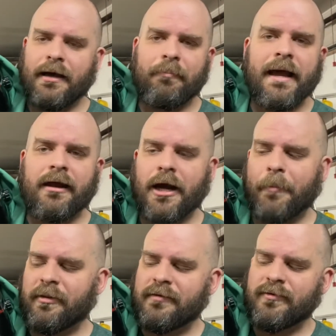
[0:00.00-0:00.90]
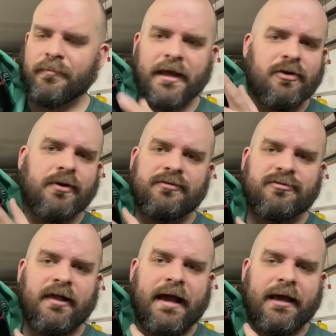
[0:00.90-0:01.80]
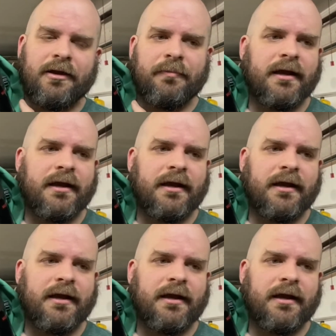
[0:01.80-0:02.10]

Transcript: Buy a couple of them. They do get slag in them.